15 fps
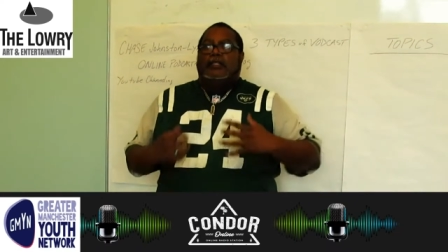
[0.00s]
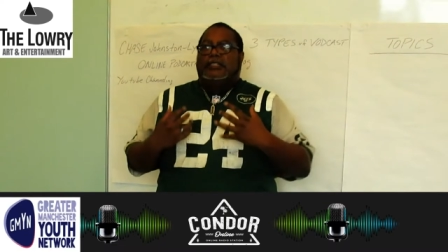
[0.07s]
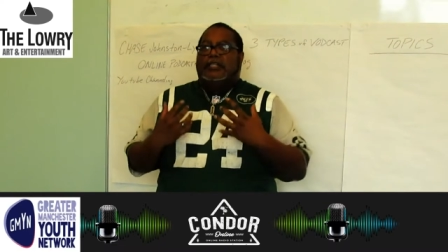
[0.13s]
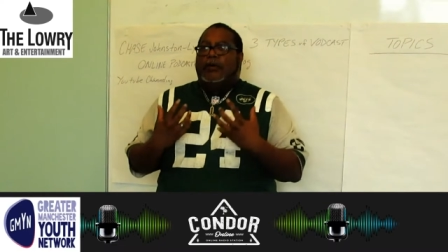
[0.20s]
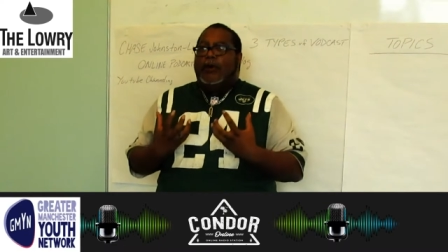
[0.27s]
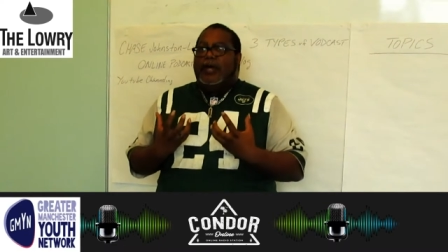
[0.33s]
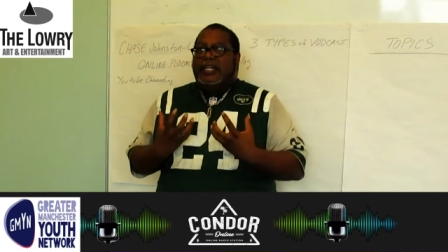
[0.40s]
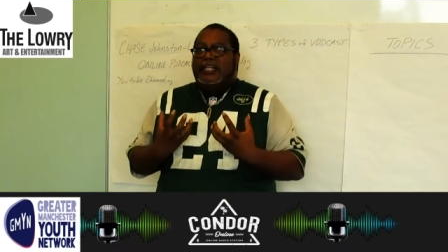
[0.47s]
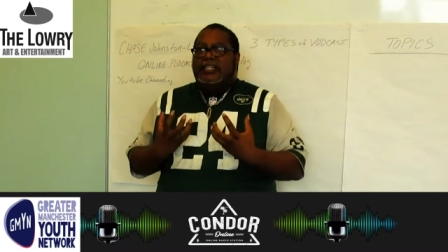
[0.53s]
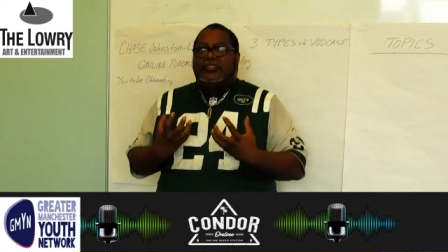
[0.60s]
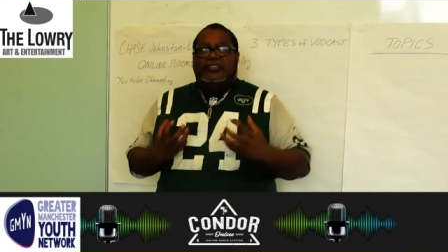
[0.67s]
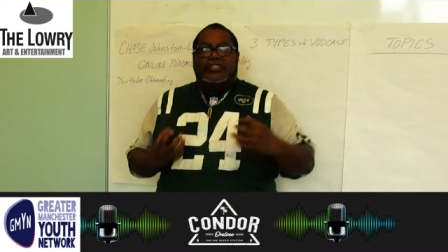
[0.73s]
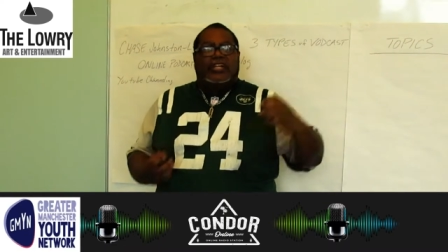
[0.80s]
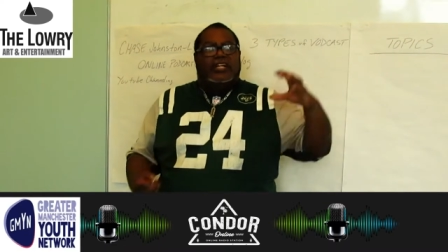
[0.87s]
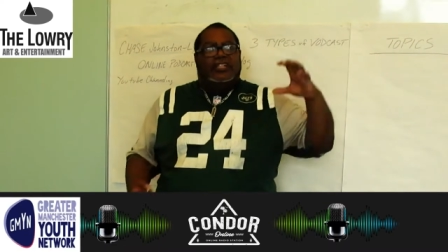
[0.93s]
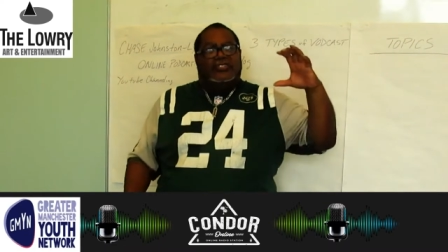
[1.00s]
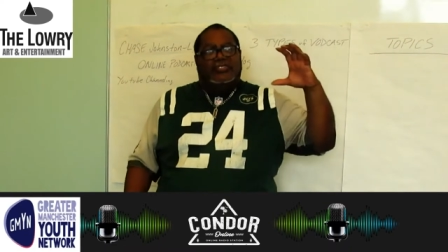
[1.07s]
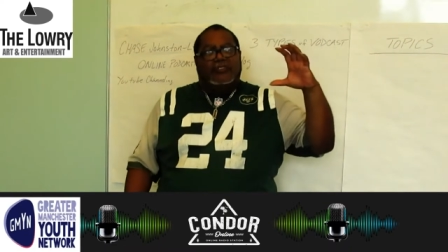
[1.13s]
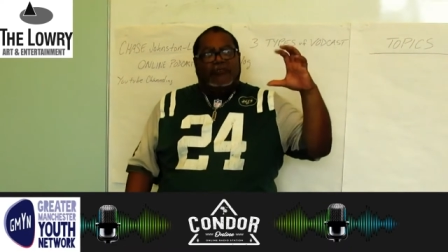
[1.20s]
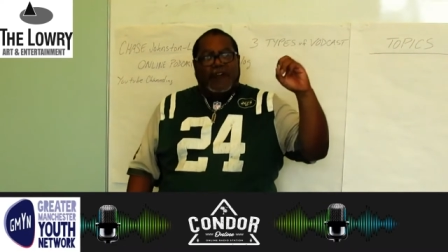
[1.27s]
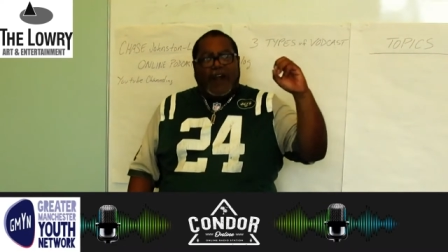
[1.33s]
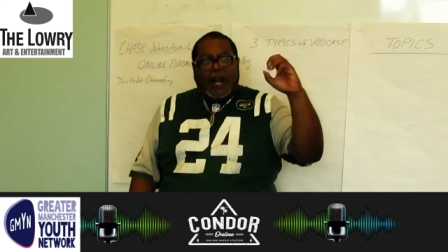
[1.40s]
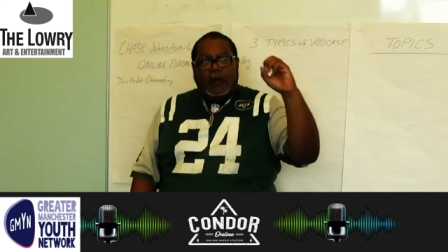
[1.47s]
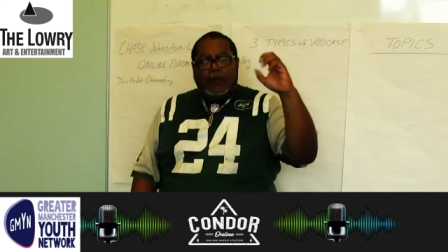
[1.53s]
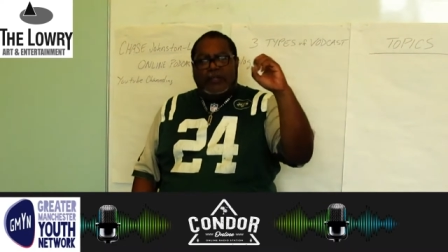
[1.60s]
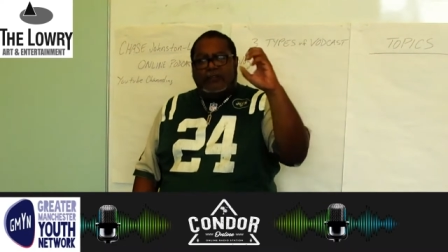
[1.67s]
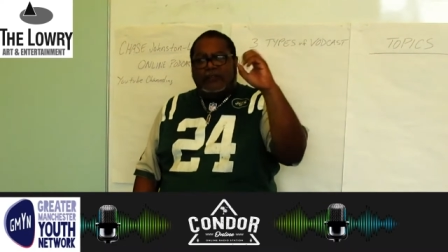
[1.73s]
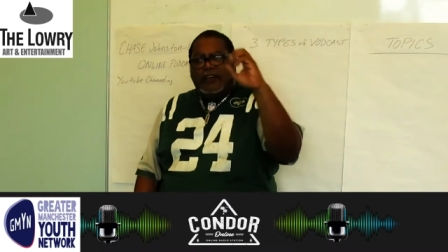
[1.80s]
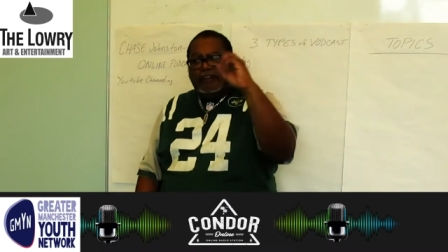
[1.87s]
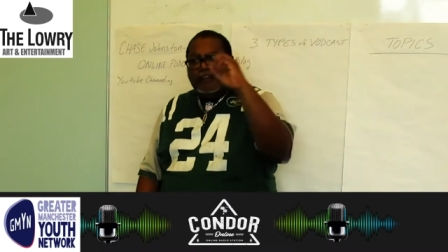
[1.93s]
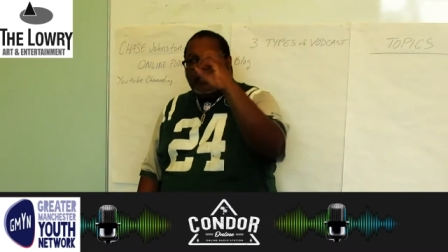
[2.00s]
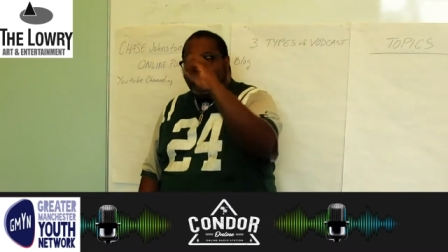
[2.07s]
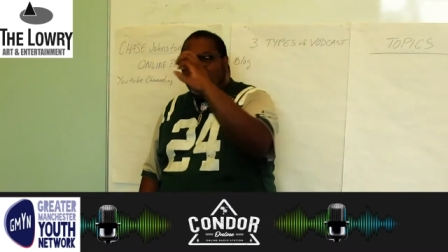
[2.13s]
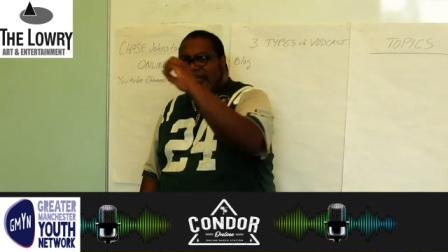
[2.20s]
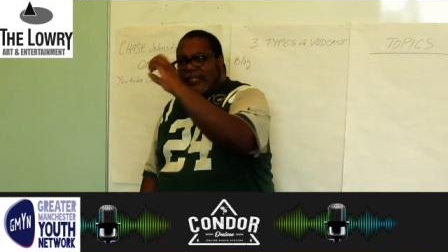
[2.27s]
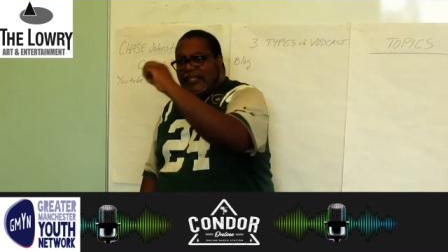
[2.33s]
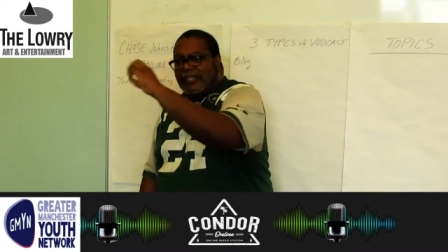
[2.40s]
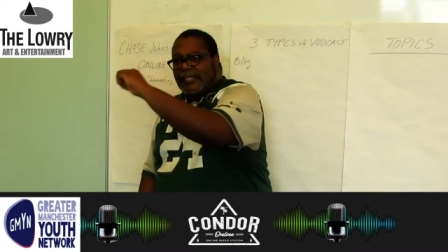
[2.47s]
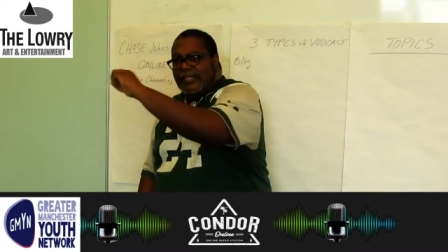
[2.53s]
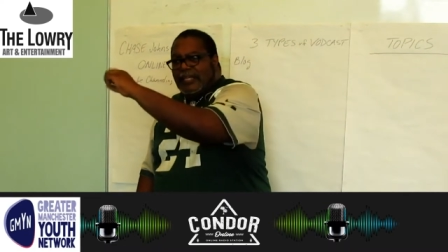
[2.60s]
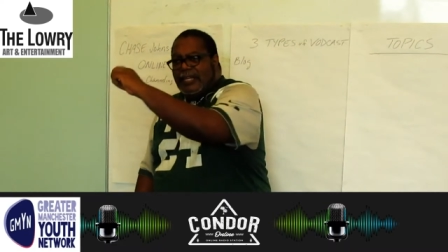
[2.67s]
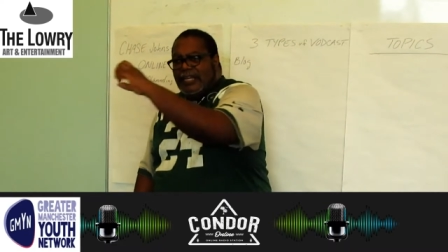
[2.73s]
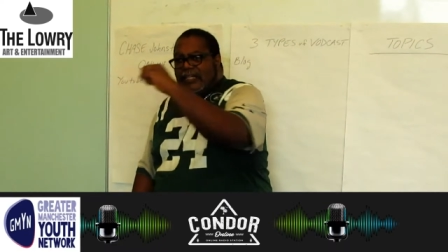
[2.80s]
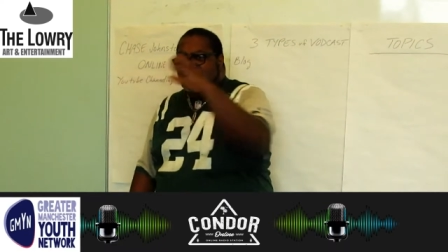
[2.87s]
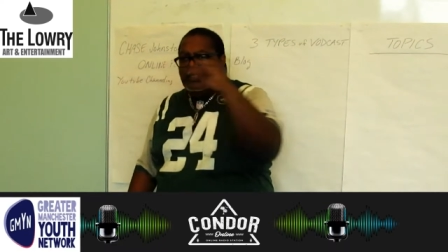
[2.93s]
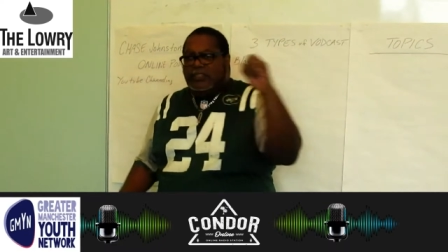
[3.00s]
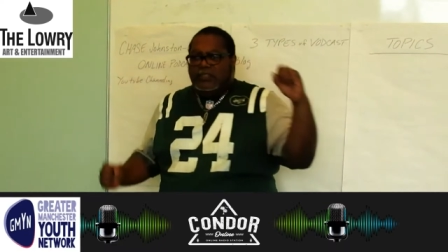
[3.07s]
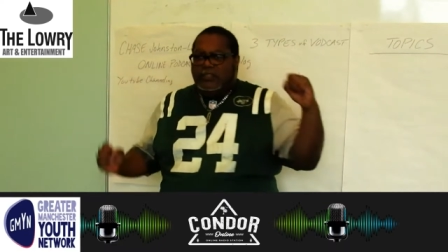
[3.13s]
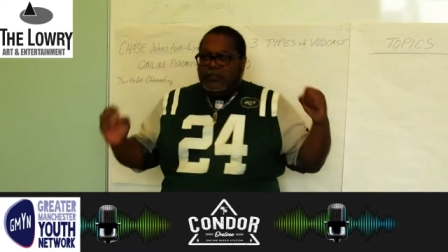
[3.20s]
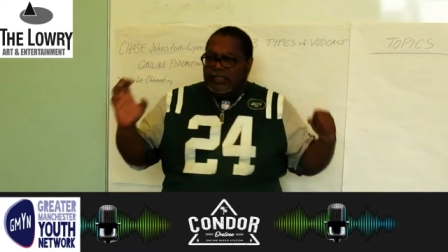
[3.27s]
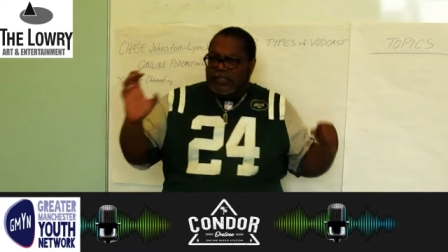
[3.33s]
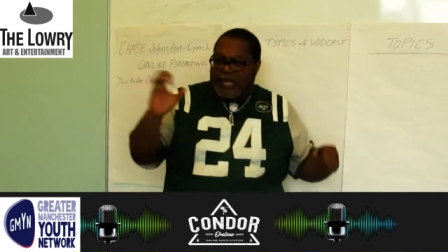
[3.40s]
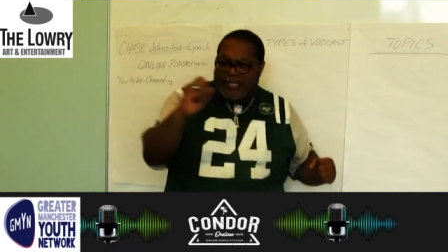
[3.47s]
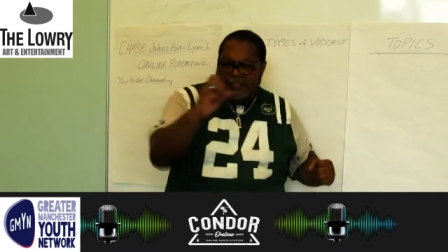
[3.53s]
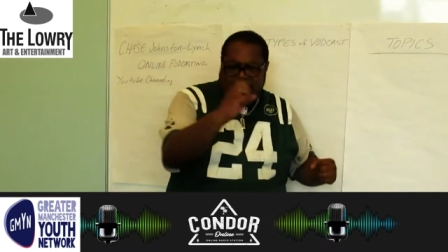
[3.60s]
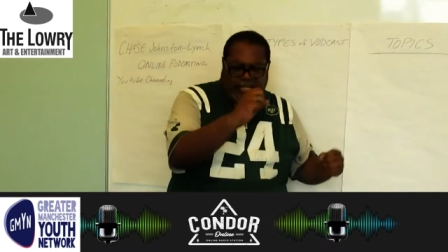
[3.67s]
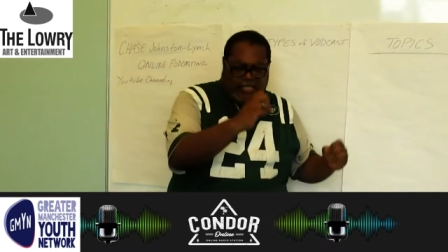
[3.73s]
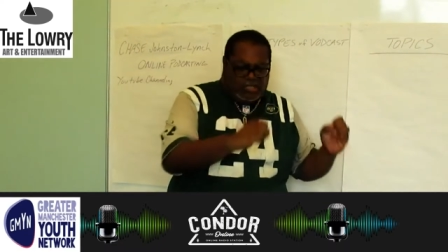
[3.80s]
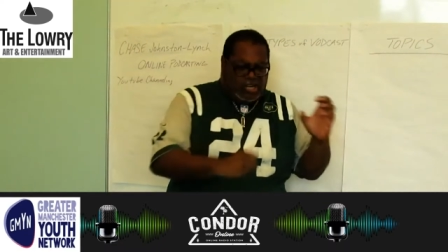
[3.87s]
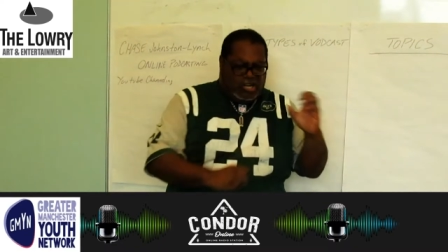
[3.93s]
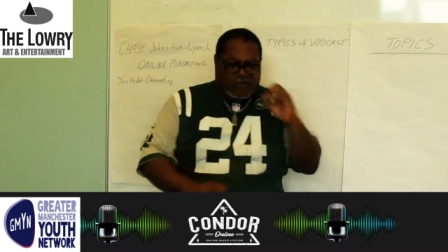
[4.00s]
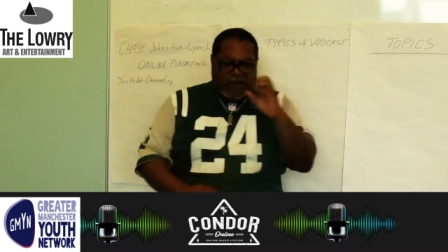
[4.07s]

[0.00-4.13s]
the audience is devouring very quickly content,